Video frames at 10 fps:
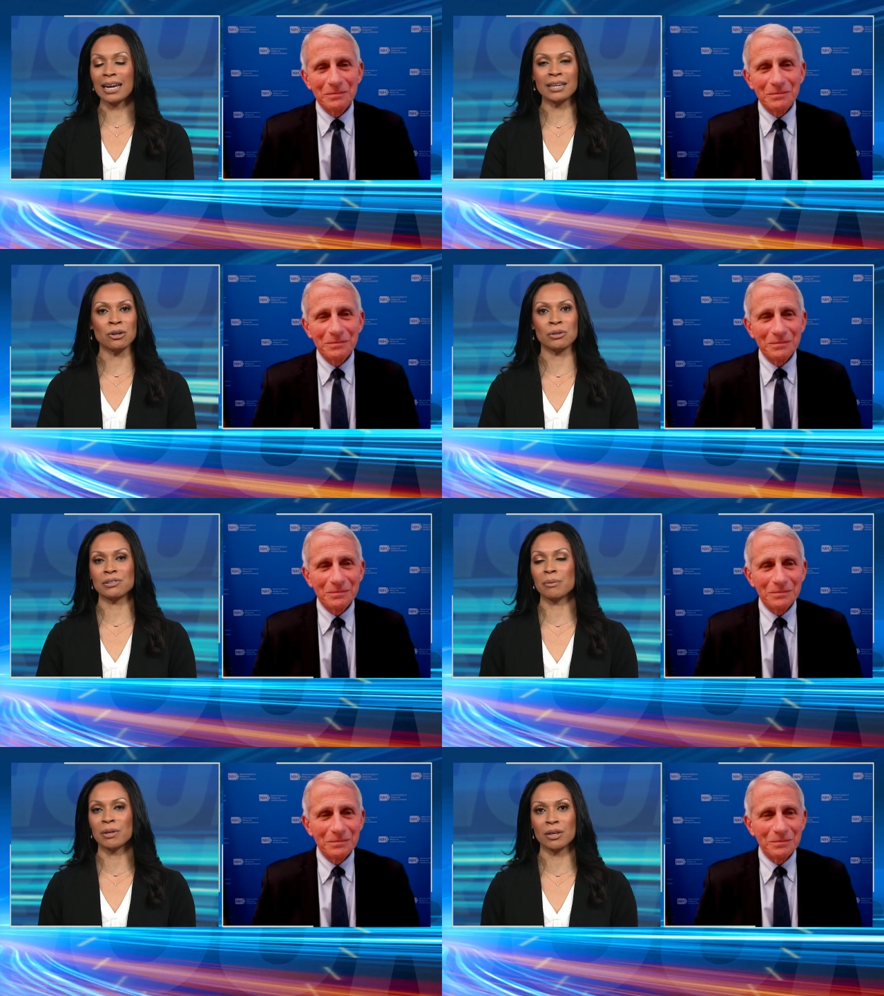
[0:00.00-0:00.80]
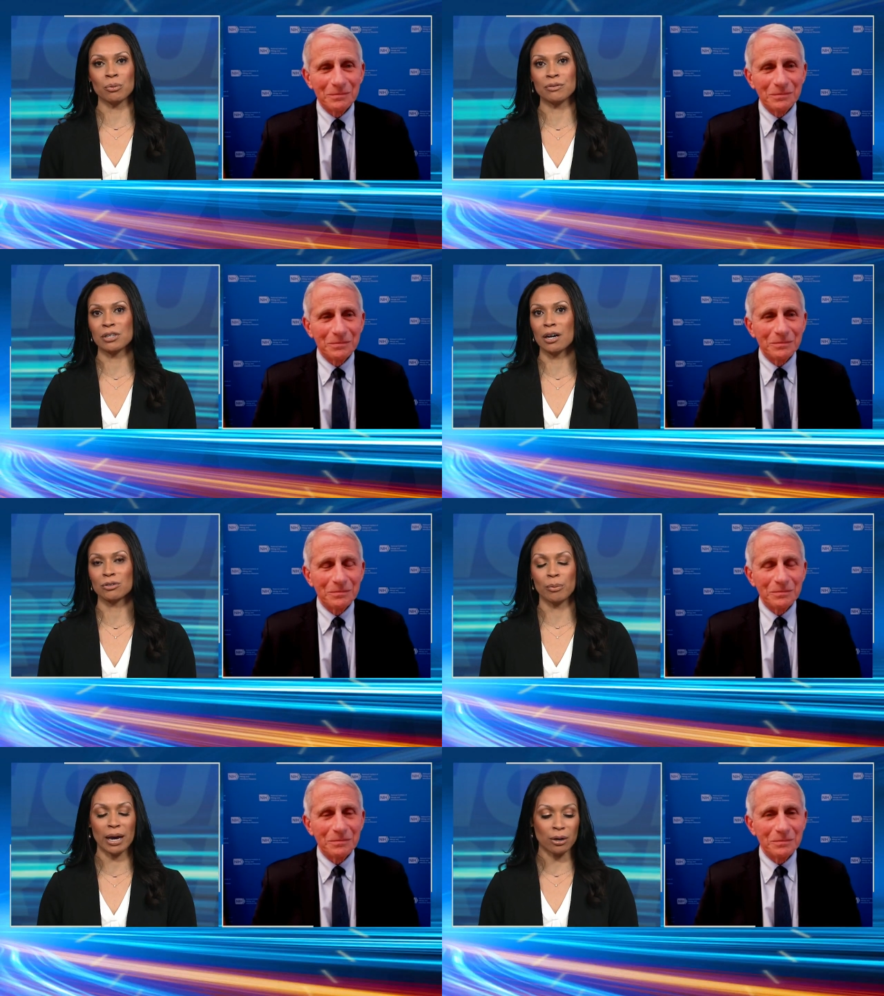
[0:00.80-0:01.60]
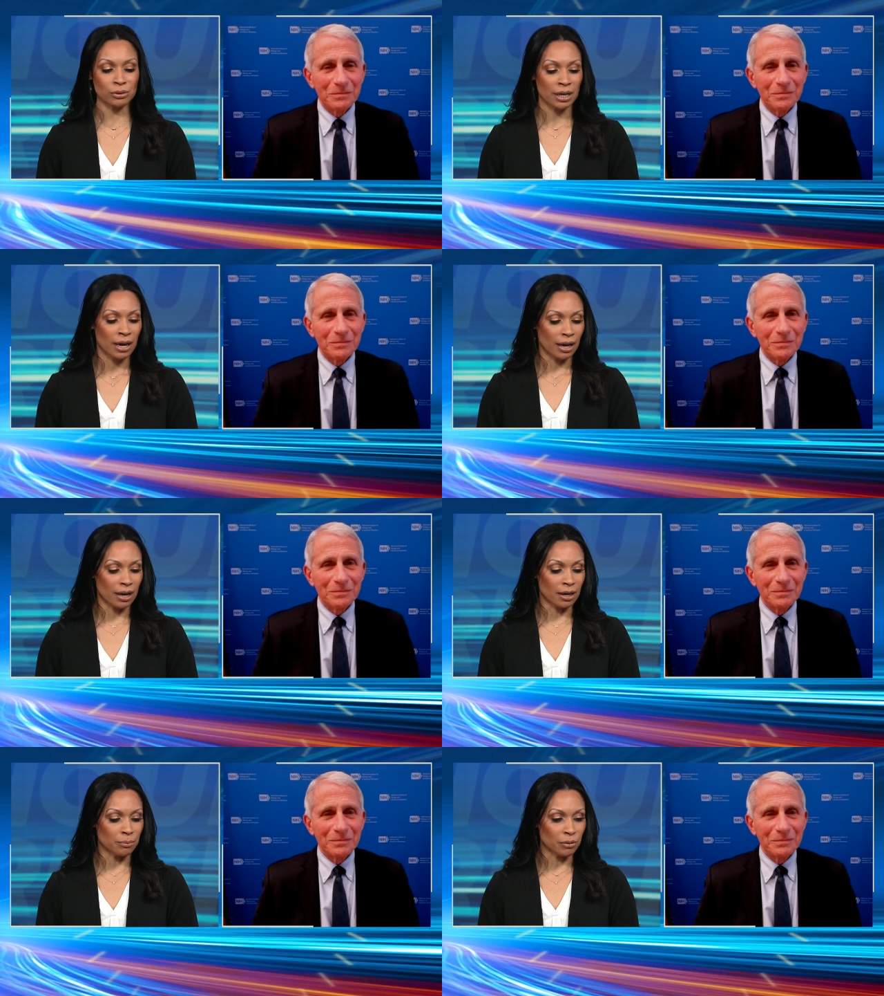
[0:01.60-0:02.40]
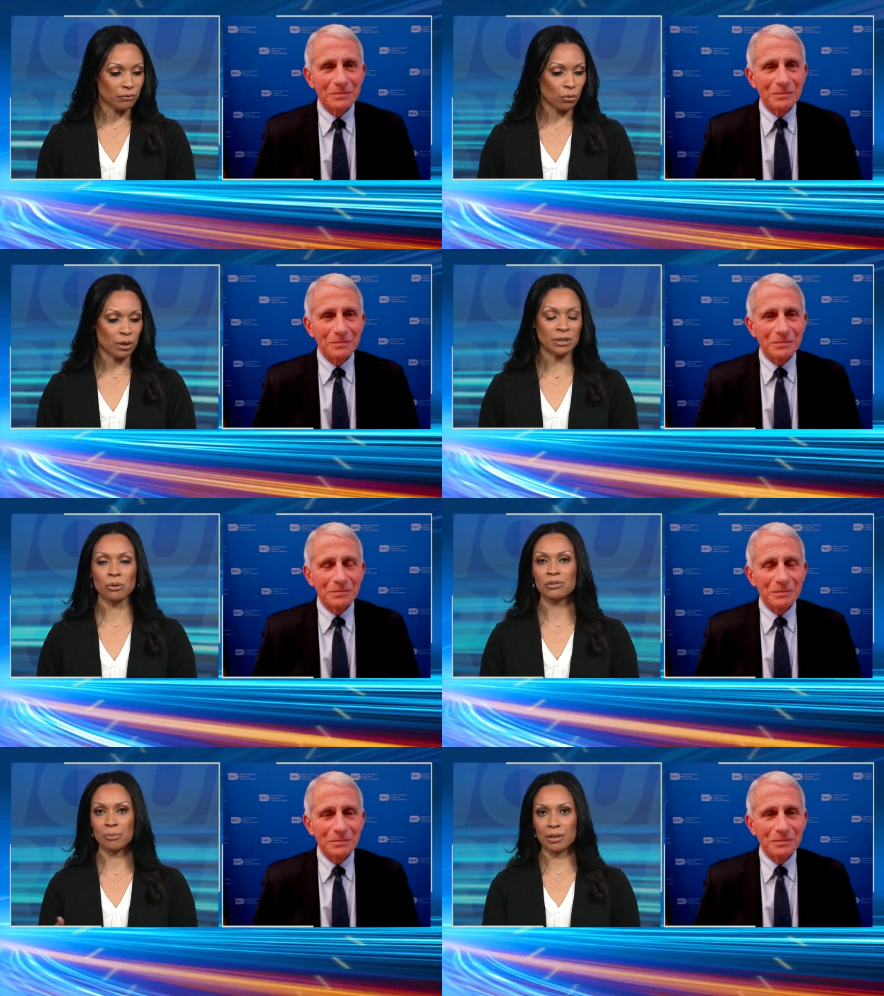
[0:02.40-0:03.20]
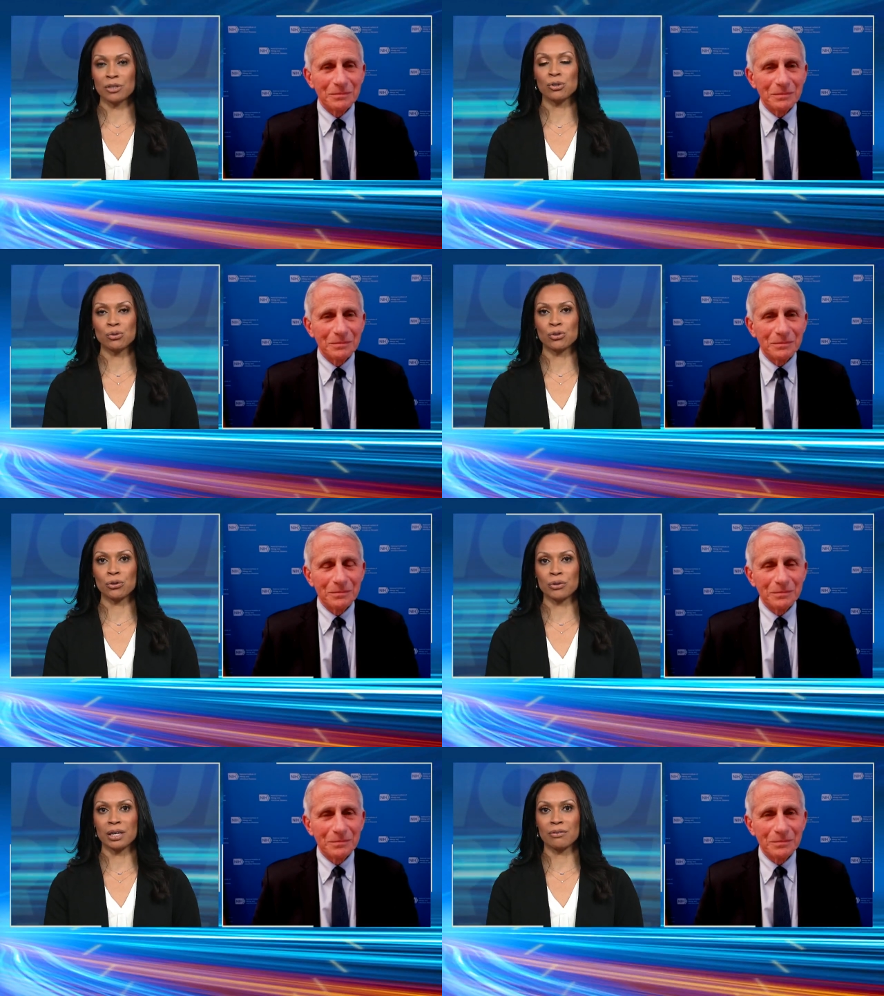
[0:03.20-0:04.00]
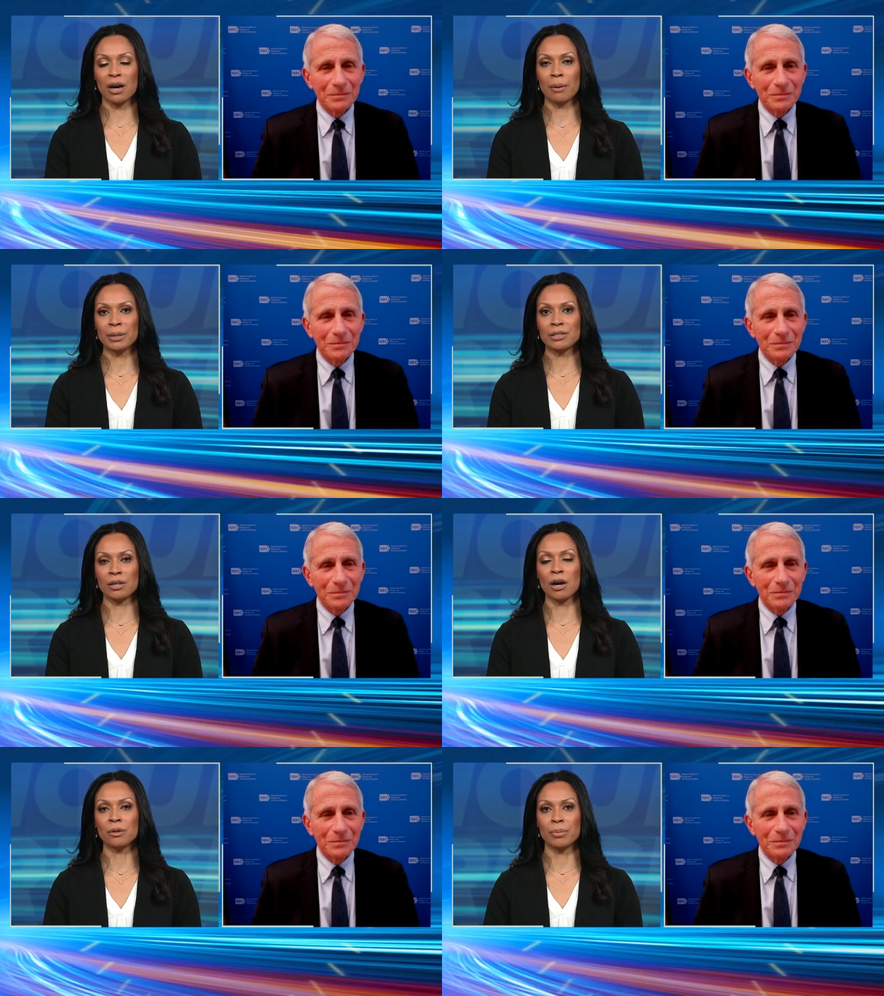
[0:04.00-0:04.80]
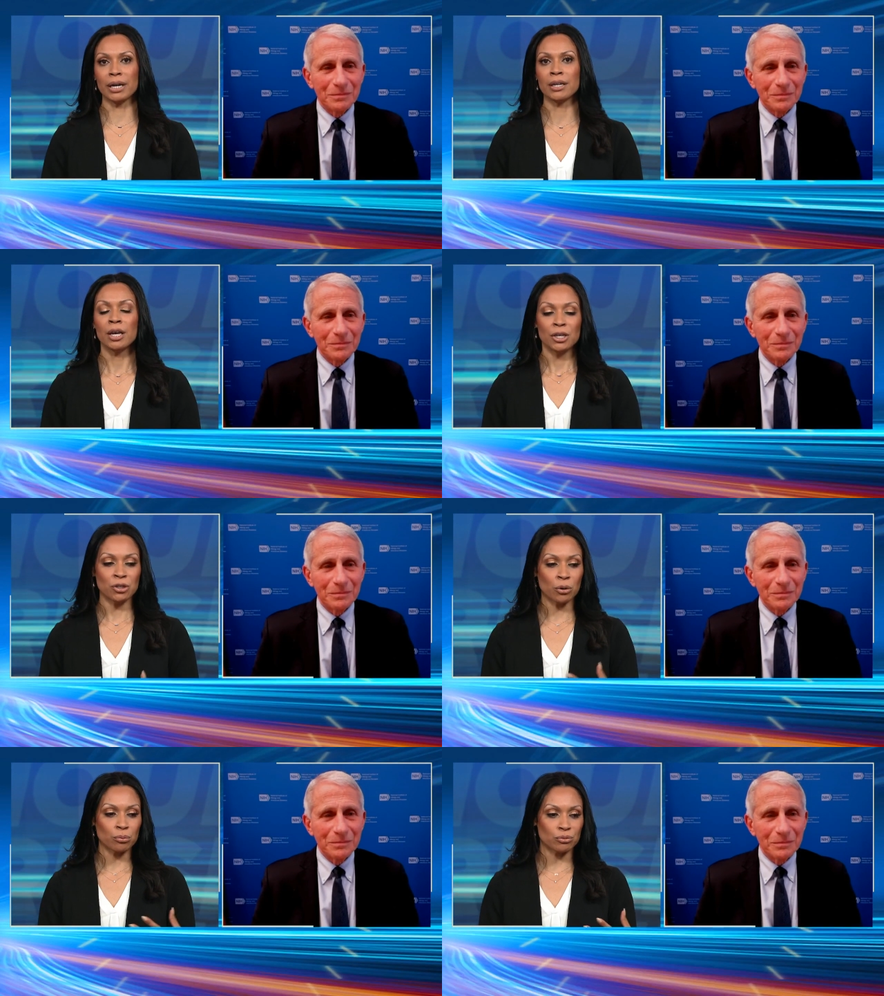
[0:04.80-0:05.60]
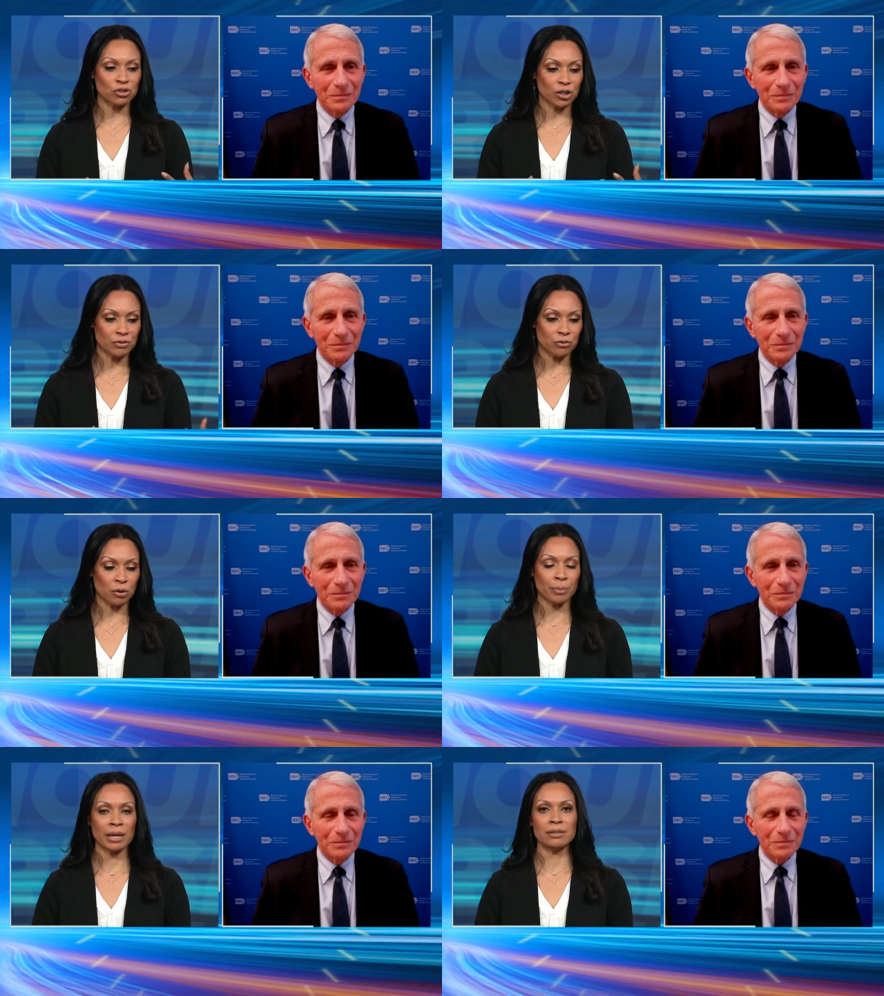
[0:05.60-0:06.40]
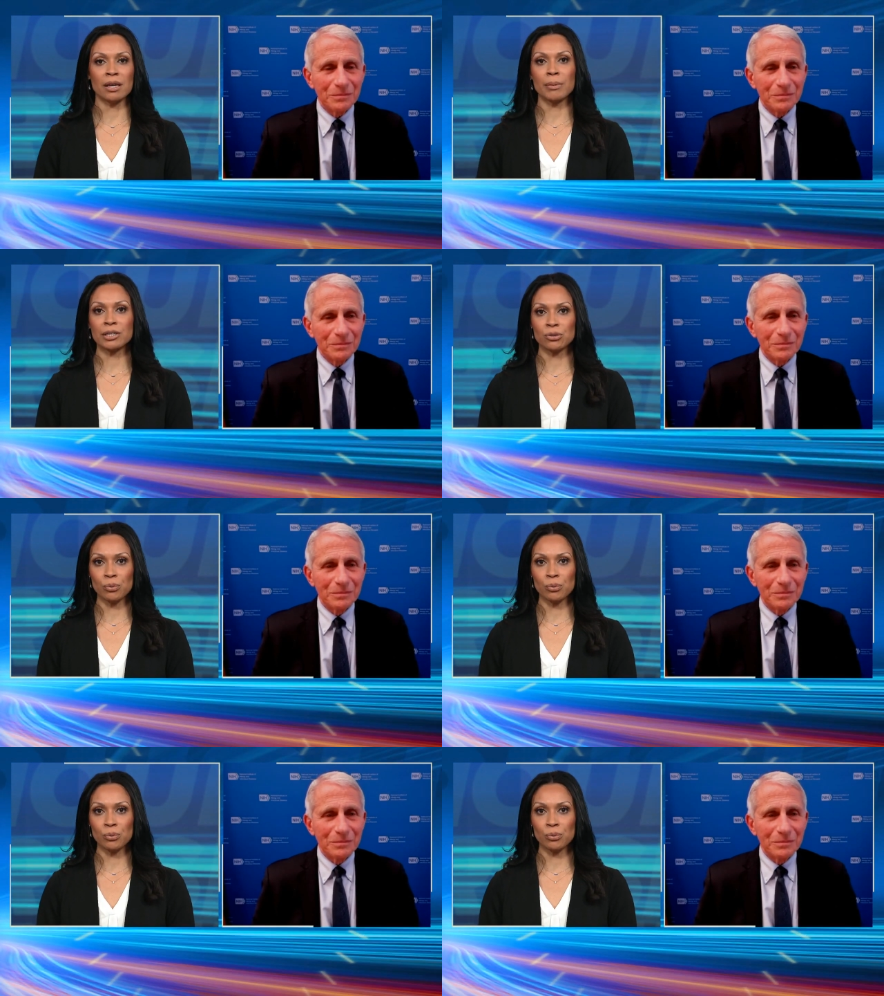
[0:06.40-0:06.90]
Speaker 1: I know that's something that we've talked about uh, before. I know it's something that you certainly have commented on, but you know, shifting from pandemic to